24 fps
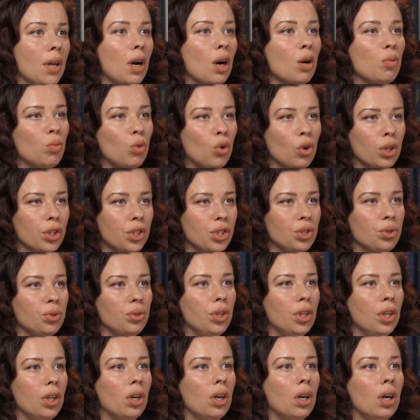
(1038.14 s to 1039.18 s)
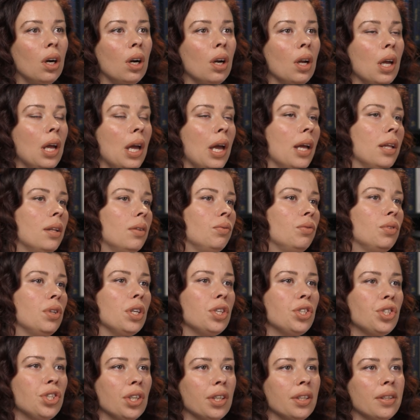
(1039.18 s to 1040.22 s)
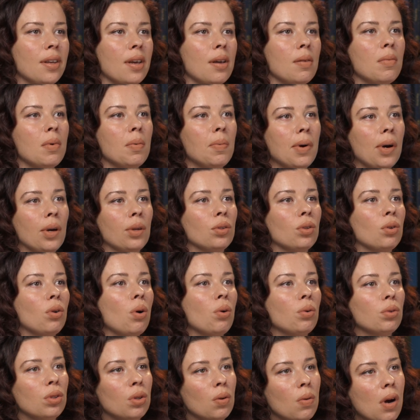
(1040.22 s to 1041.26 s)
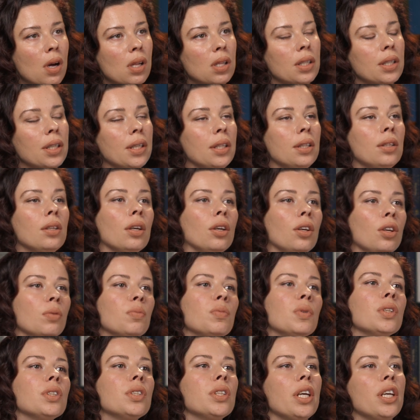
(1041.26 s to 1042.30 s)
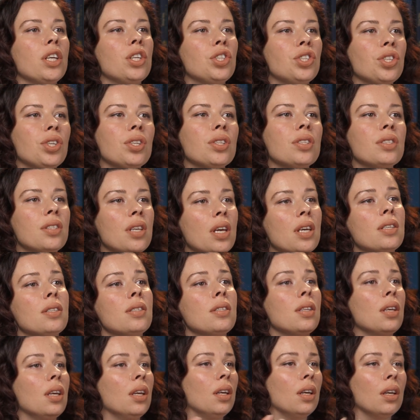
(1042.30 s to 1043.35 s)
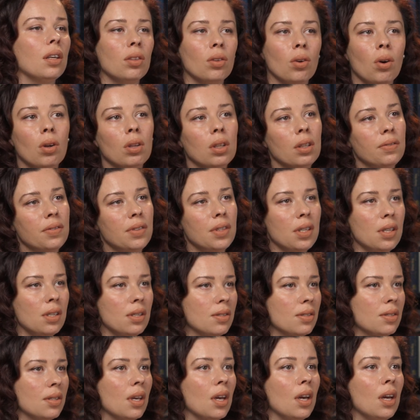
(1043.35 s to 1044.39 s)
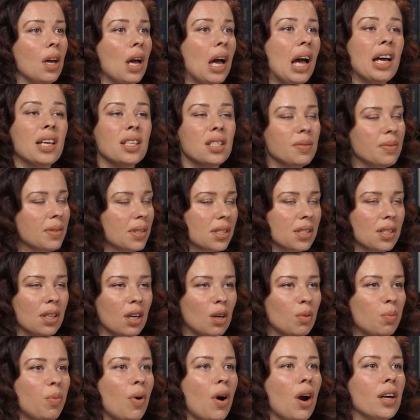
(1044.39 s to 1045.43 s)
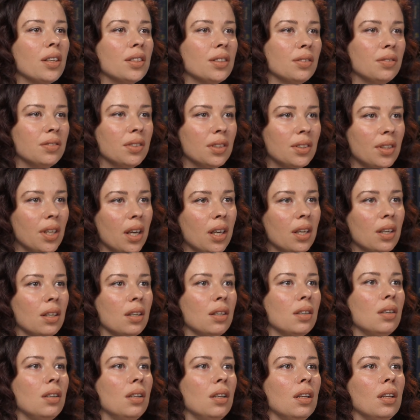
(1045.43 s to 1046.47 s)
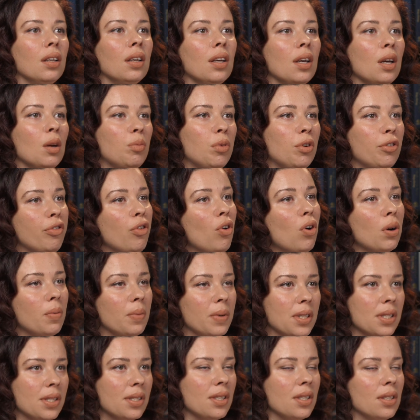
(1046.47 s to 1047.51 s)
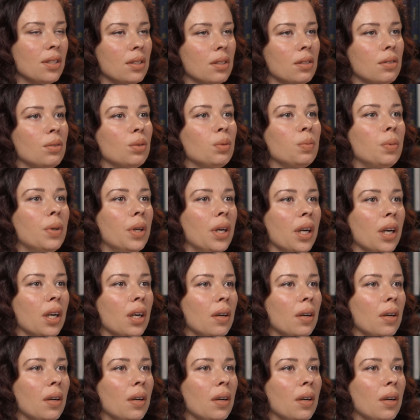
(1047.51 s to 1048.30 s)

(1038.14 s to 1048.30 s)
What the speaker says: are more junior and teaching them about code quality, documentation, testing, and all of these aspects that are part of the technical performance in the rubric.